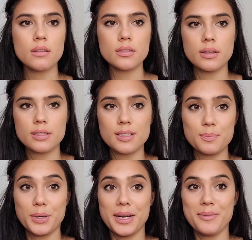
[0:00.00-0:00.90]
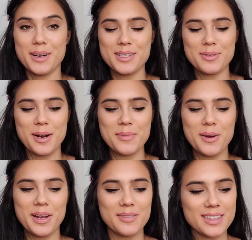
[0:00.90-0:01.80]
So this is pretty much where I'm
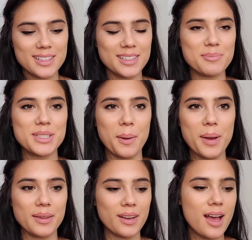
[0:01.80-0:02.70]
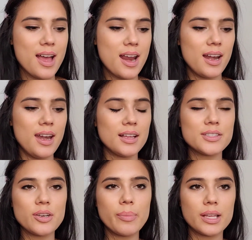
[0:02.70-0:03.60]
going with her lip shape. I look
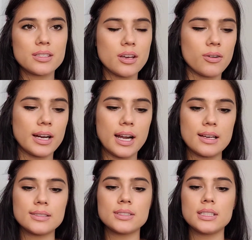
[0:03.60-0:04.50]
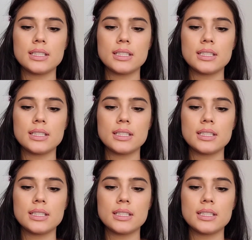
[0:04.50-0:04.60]
nutso-butso right now.